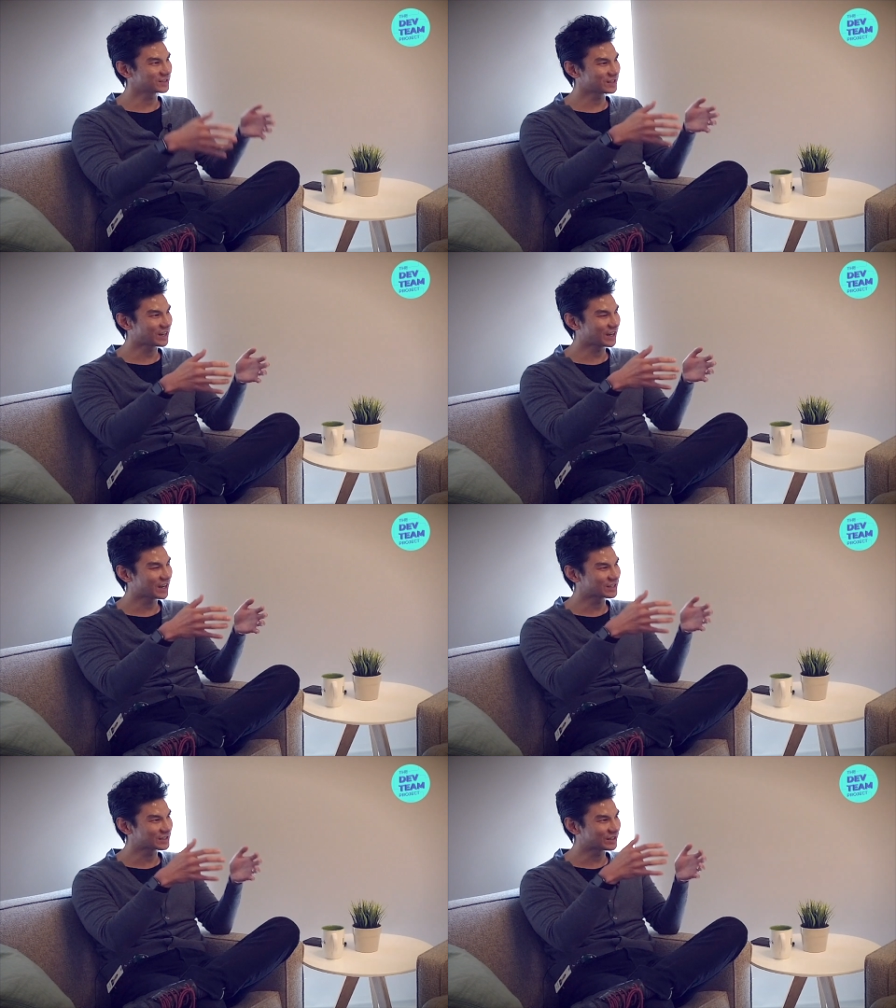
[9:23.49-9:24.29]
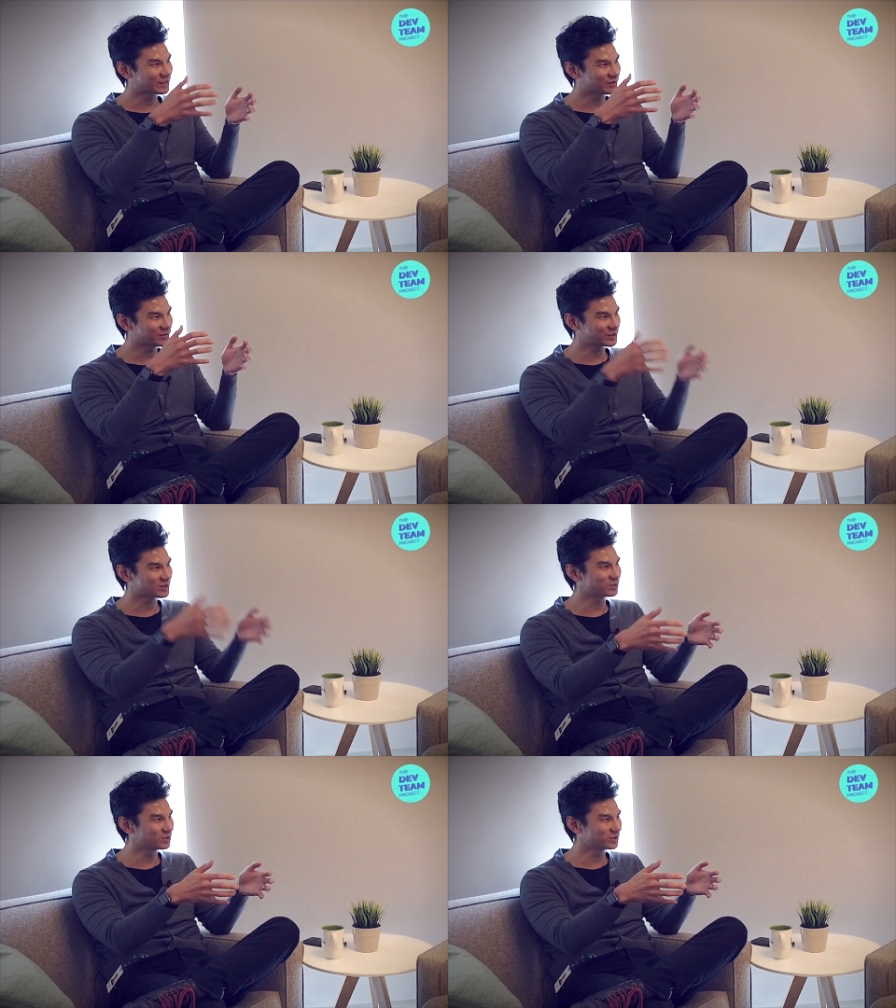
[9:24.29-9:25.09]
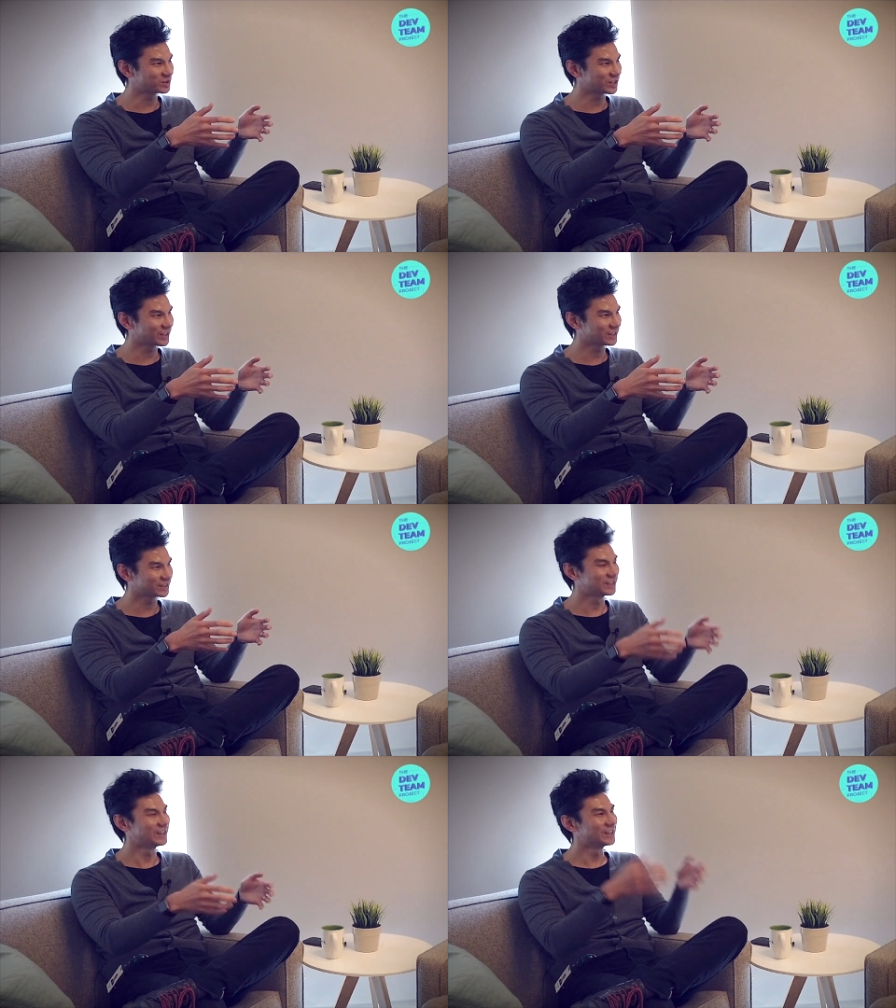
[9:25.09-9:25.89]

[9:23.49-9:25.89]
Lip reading: is that it has a fixed approval chain,